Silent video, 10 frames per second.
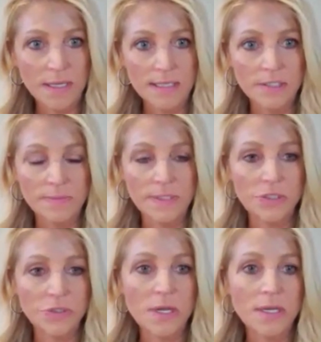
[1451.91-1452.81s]
and to be
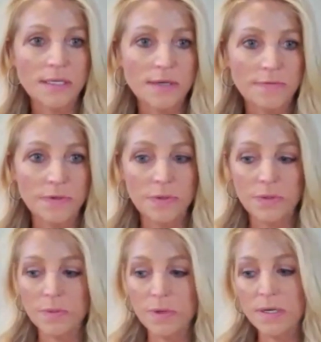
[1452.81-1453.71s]
strong enough in who
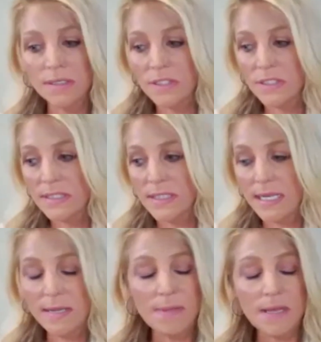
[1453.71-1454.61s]
you are just to
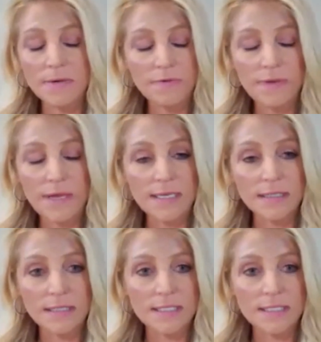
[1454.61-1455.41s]
say matter of fact,